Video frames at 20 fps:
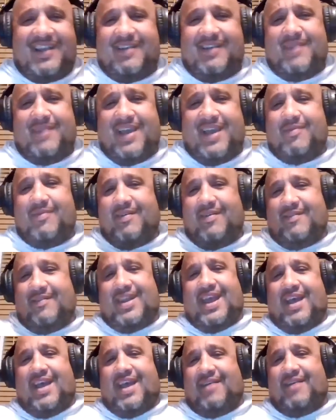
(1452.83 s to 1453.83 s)

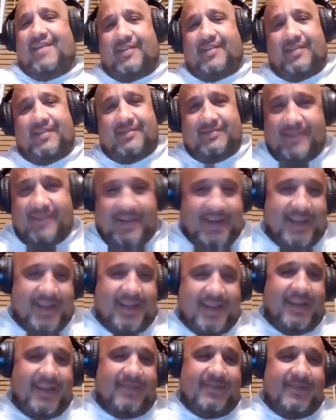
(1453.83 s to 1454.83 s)
whatever.
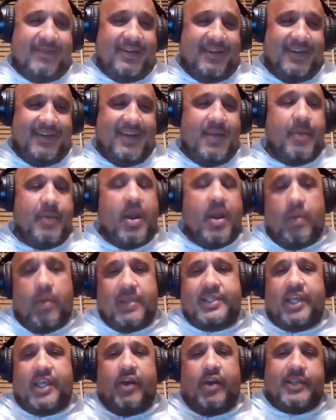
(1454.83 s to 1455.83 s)

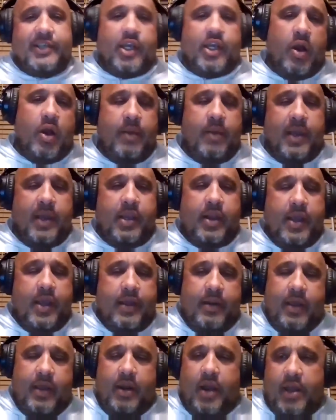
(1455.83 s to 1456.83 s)
But seriously, go ahead.
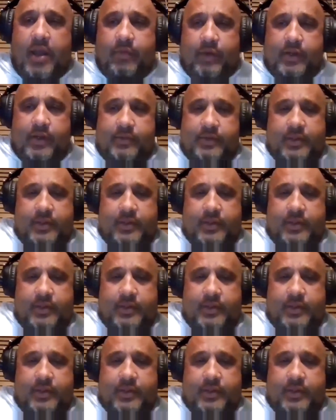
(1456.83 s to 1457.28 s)
Yeah. I don't want to.